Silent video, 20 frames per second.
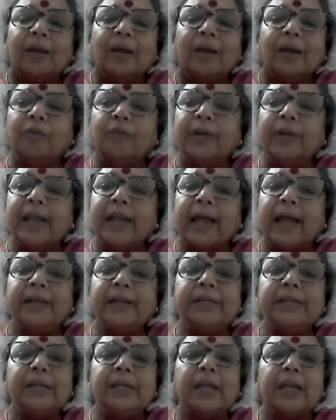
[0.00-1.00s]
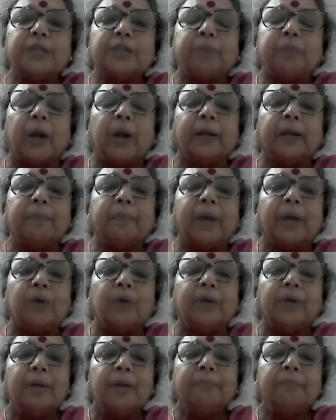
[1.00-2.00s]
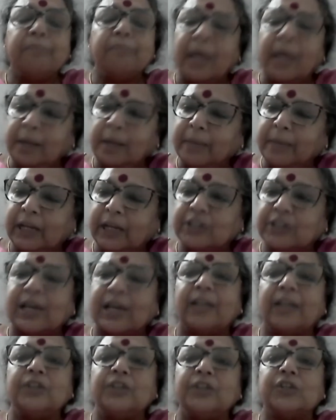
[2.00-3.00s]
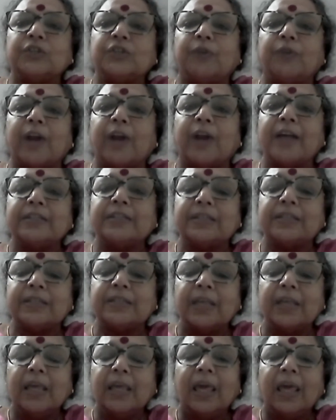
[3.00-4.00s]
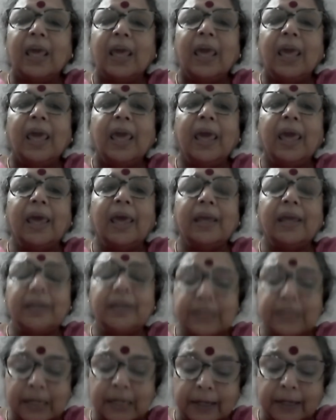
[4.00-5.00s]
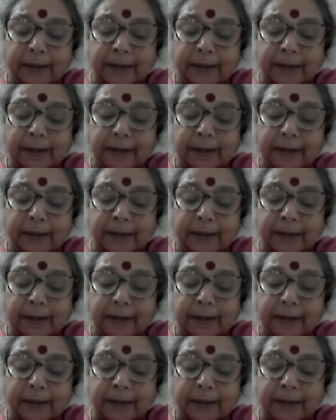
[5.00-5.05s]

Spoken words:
COVID-19 has brought about many, many challenges for us. And